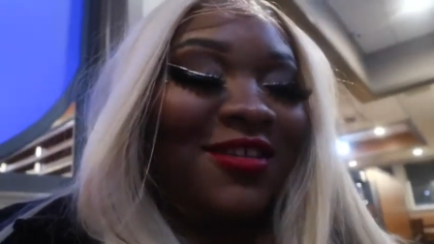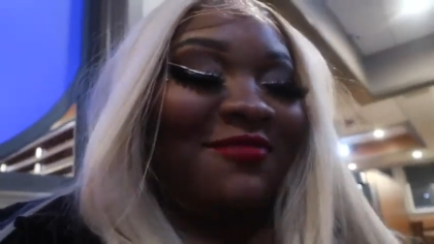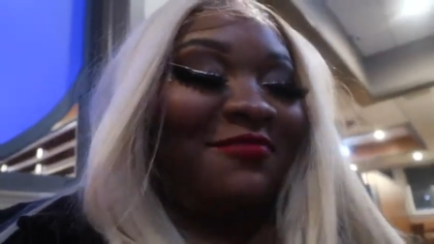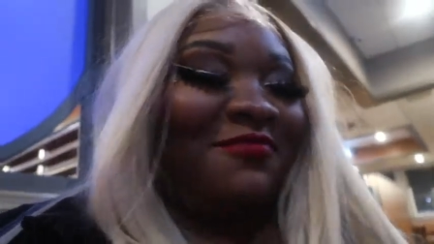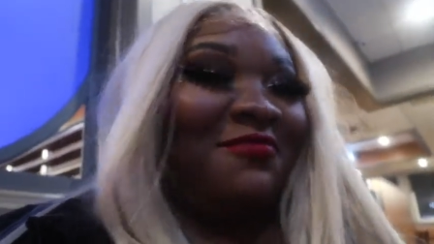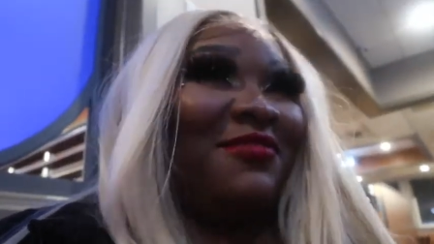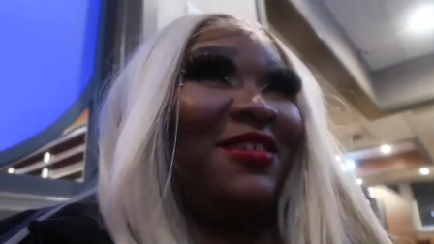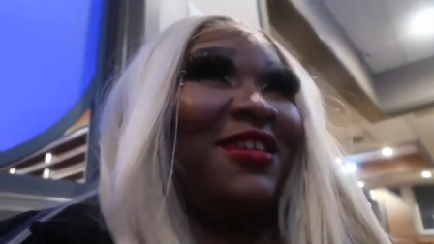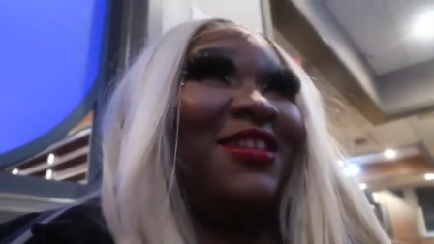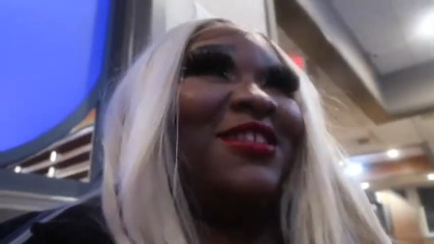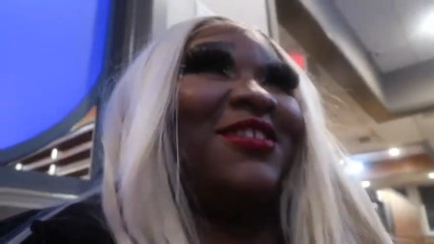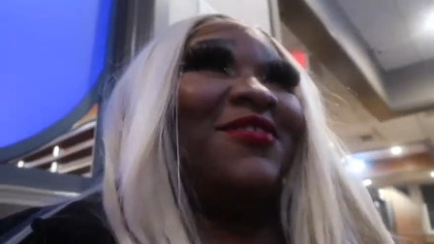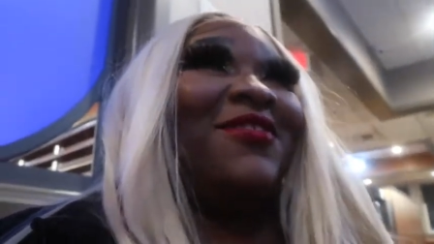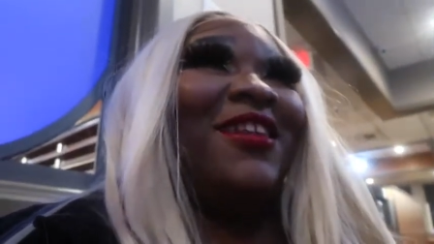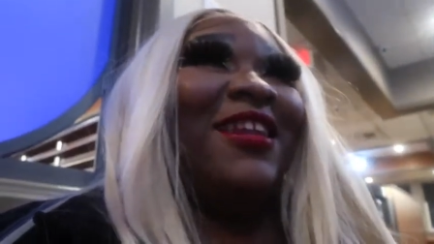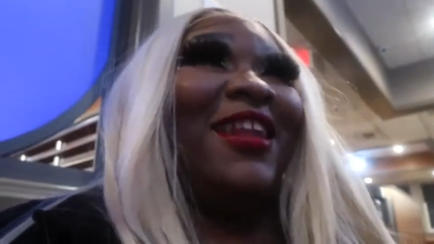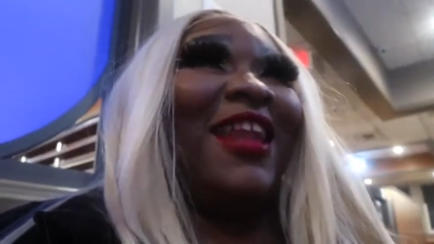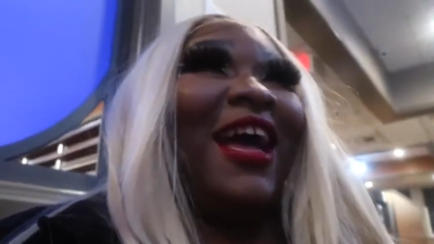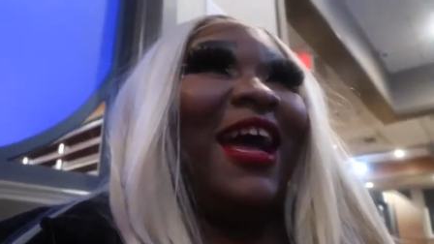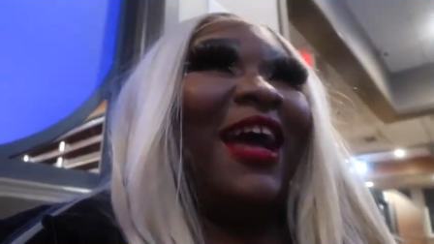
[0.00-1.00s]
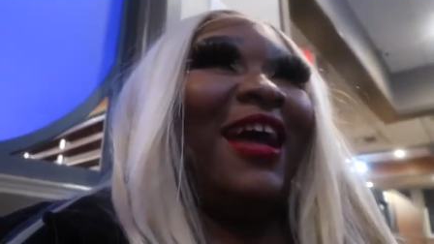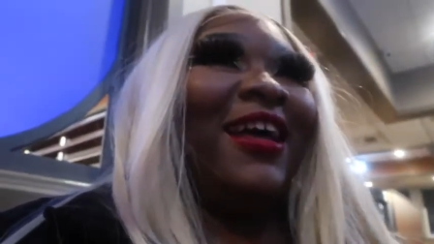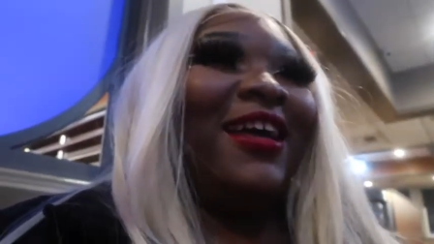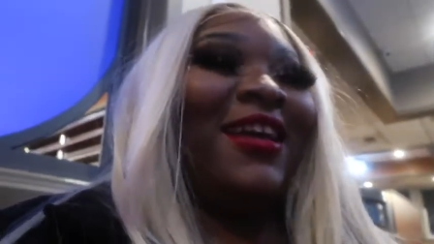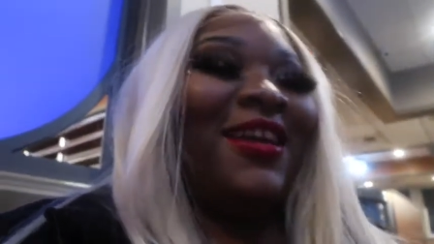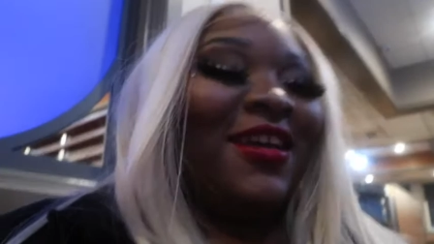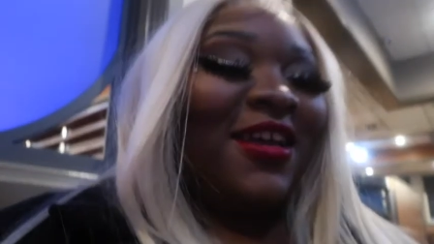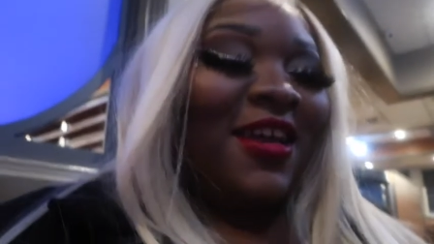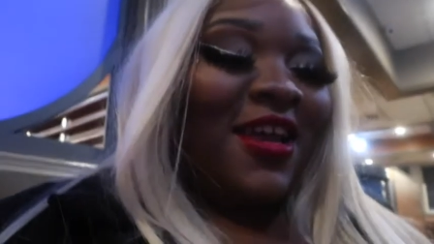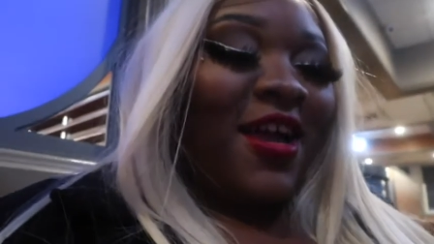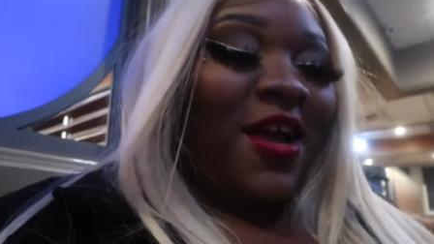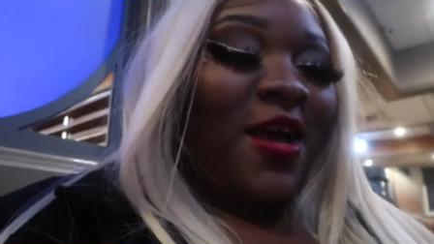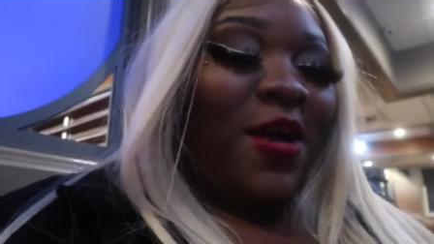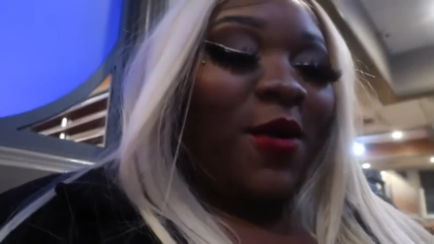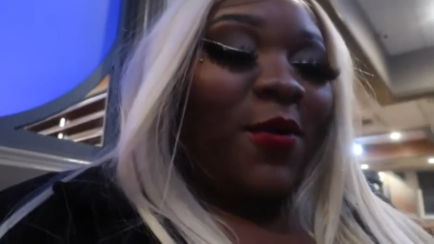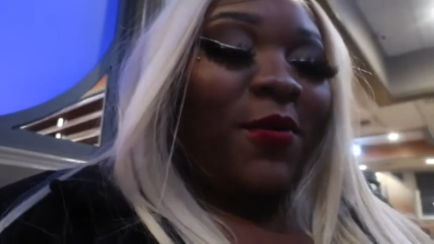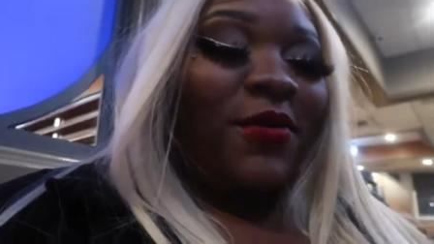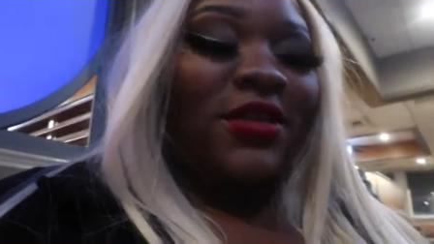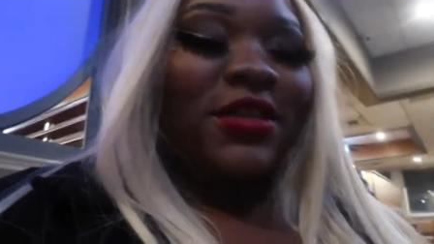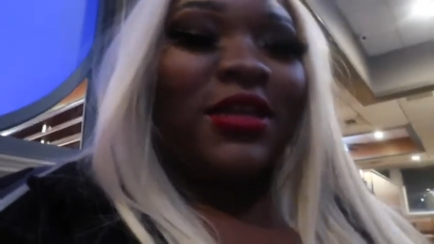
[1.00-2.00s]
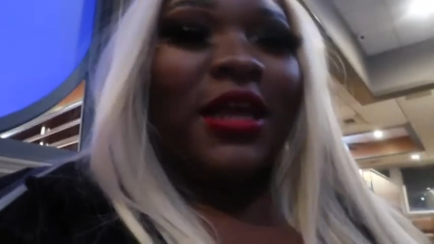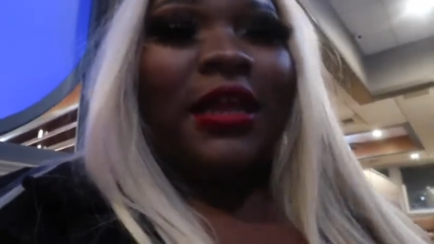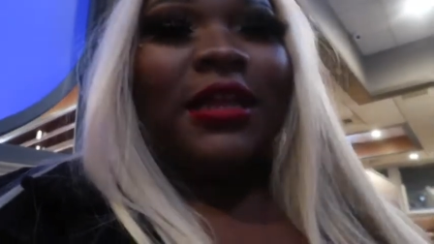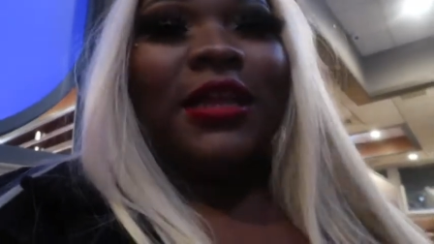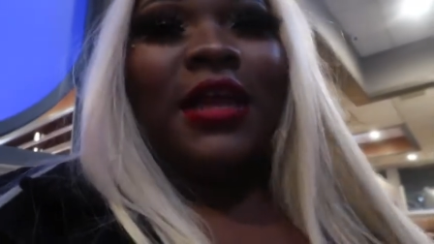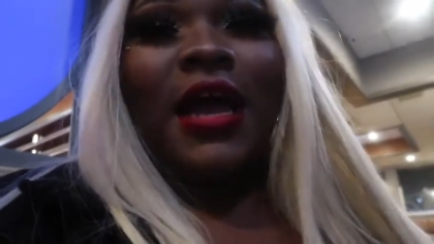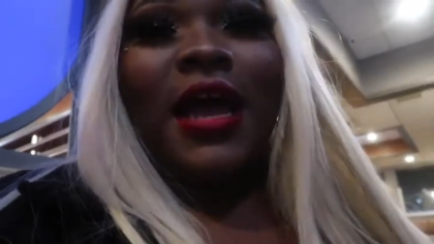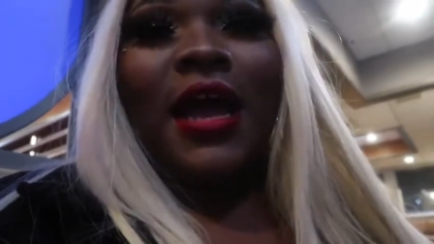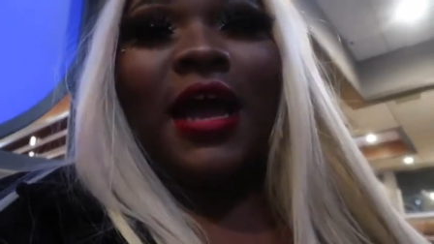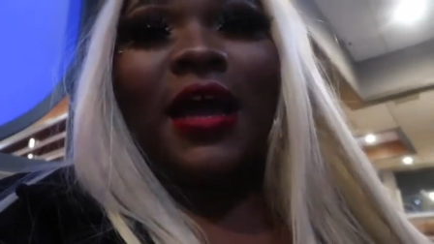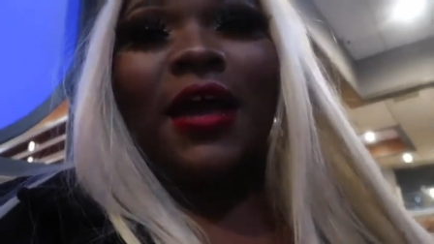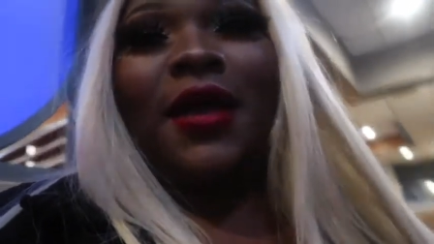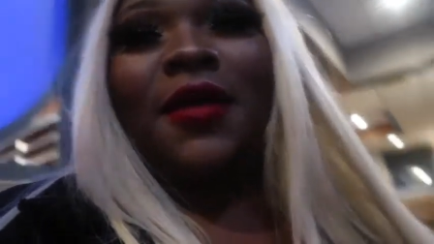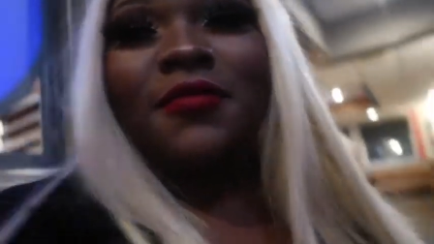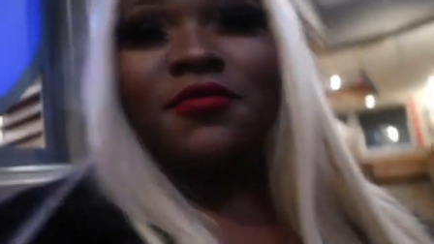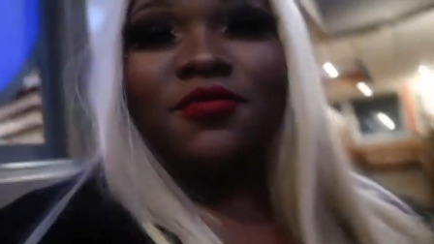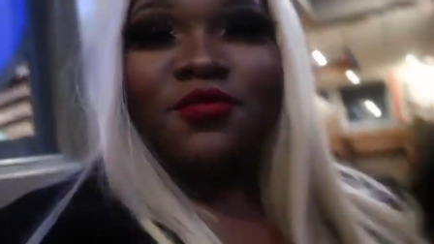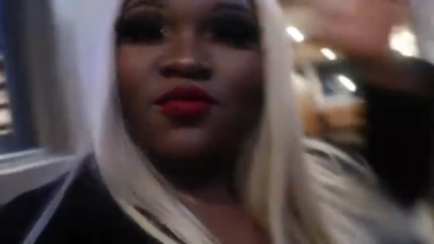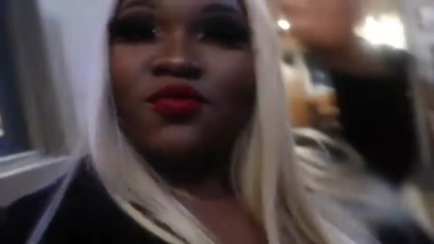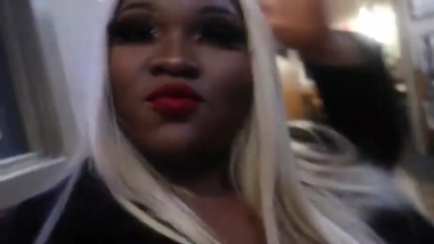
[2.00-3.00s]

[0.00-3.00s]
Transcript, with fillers: Bitch, you We just got the IHOP